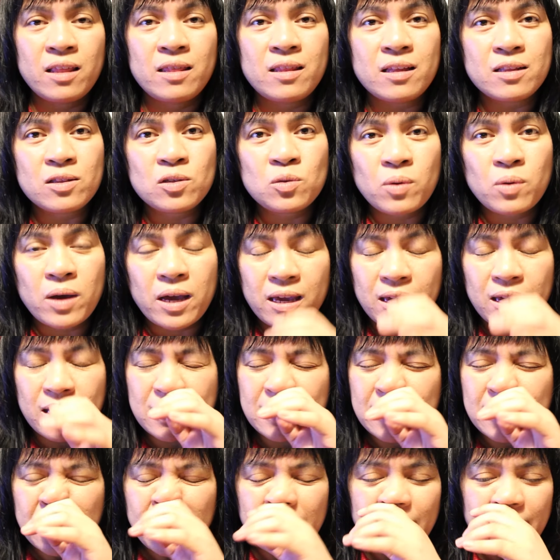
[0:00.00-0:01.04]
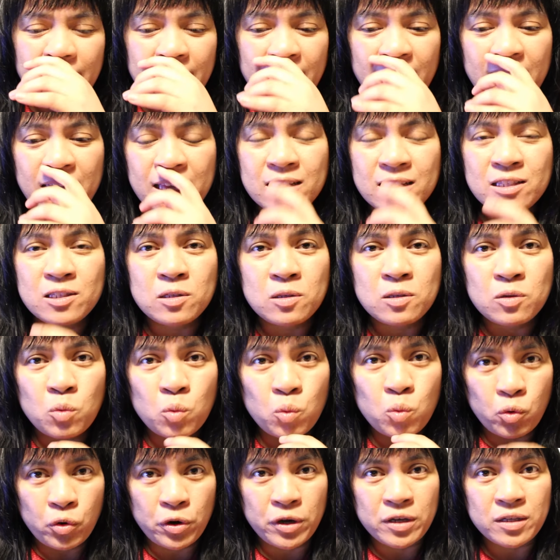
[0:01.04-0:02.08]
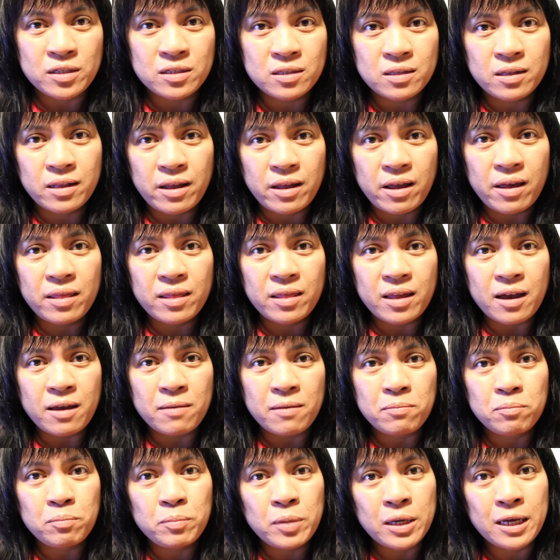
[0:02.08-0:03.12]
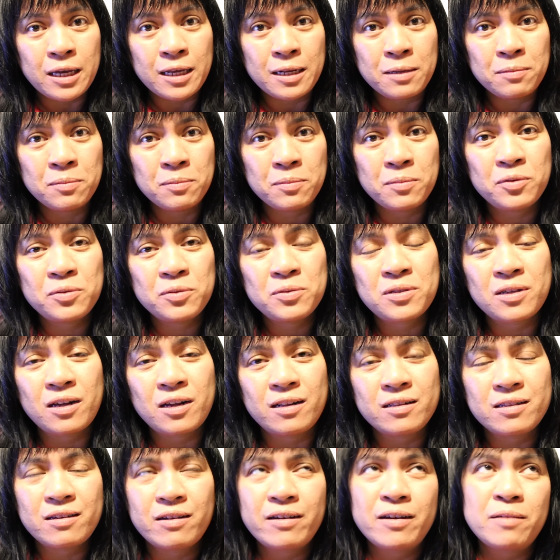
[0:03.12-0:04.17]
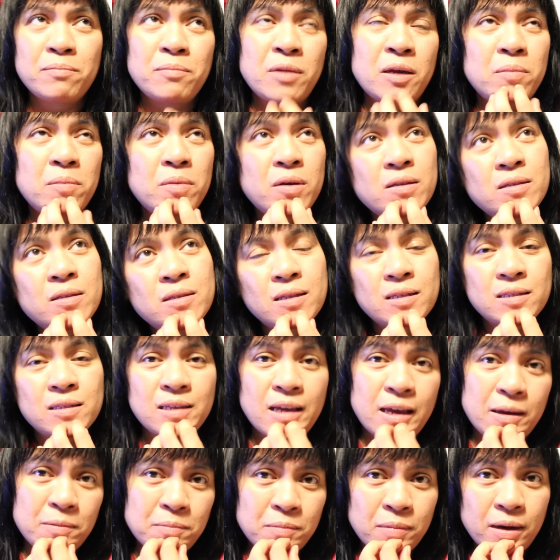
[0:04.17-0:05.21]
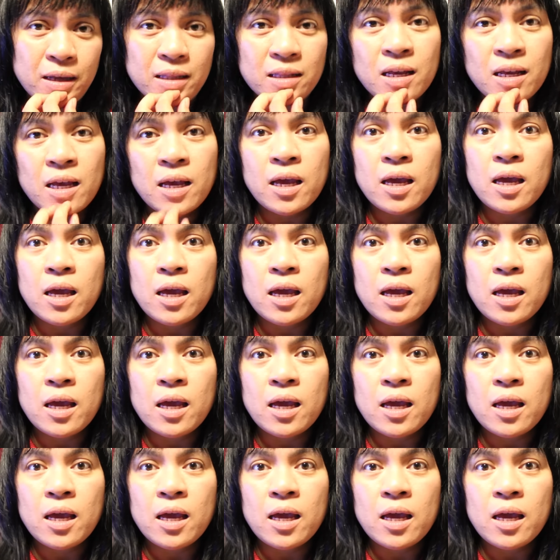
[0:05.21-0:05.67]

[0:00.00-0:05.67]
That's why it's like it's worse than Bean Boozled, or maybe it's the same, but